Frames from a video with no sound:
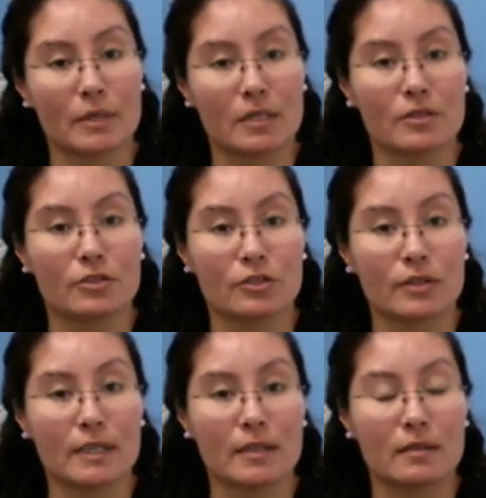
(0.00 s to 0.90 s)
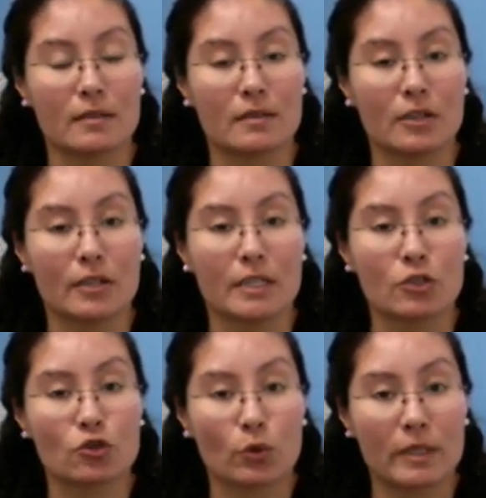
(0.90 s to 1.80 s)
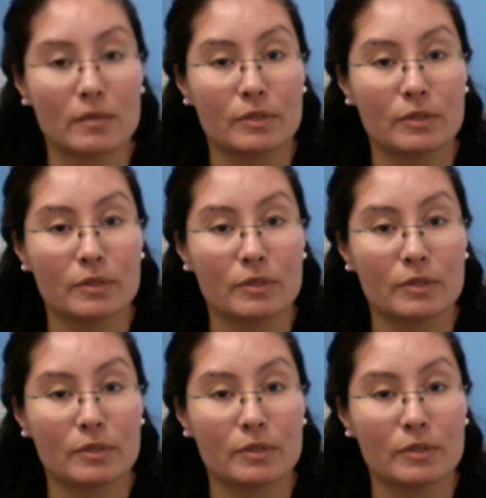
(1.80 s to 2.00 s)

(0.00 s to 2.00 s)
Because they're in a shortened